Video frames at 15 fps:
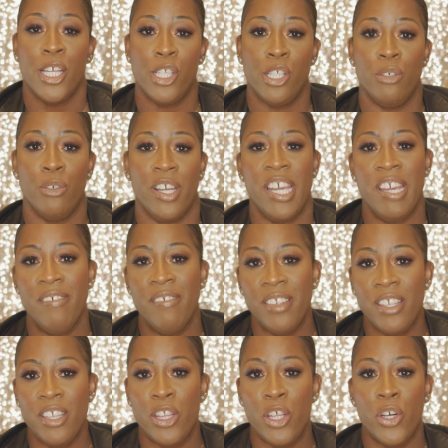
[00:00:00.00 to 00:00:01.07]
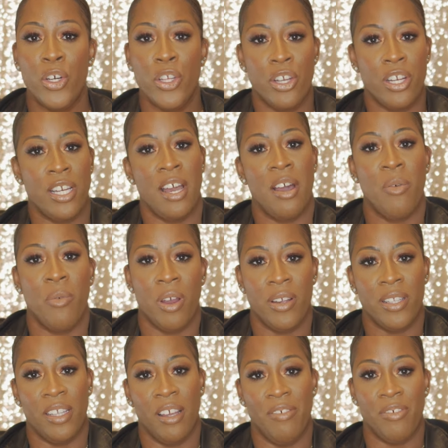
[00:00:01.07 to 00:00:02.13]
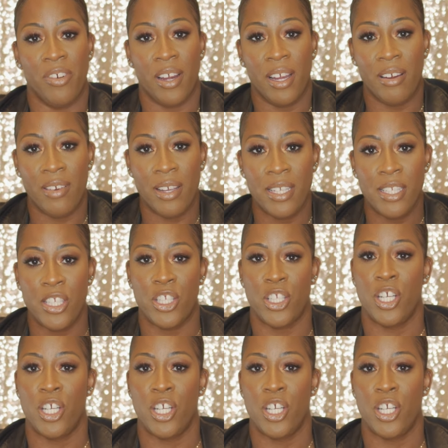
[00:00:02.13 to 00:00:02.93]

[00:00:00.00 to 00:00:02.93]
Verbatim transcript: So even though you're not wearing the fragrance,